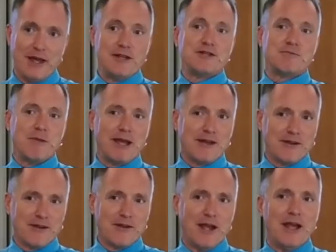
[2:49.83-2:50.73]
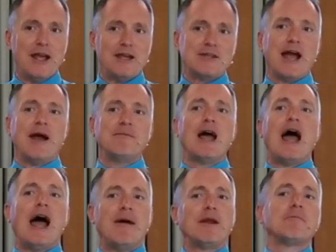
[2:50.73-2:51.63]
And you just make it a little... You say, I'm,
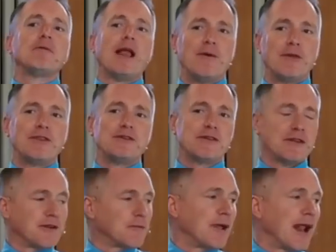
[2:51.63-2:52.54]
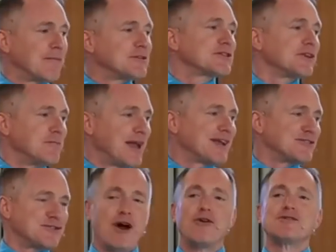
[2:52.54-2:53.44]
just, I'm going to play with this a little bit. I'm just going to
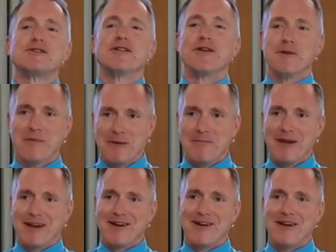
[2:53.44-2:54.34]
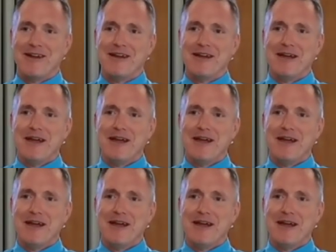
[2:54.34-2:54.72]
make his nose a little bit bigger.